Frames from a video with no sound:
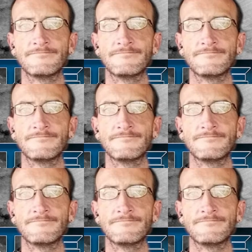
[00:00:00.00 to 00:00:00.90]

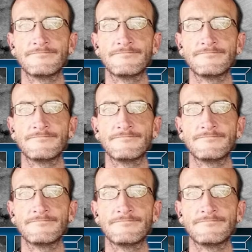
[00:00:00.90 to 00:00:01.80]

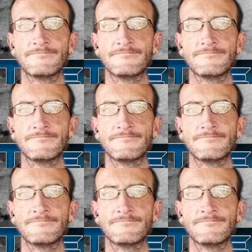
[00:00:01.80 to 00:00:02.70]

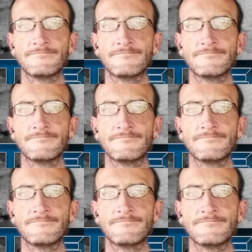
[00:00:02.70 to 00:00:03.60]

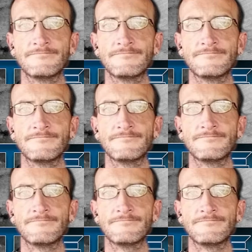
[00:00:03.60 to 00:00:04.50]

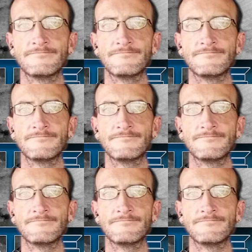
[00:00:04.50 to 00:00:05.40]

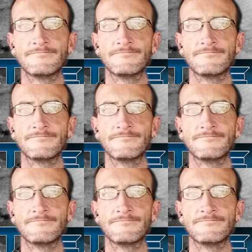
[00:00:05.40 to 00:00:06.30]

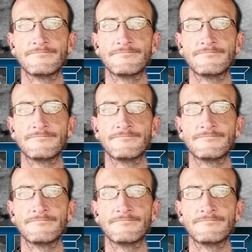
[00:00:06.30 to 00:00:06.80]
(not speaking)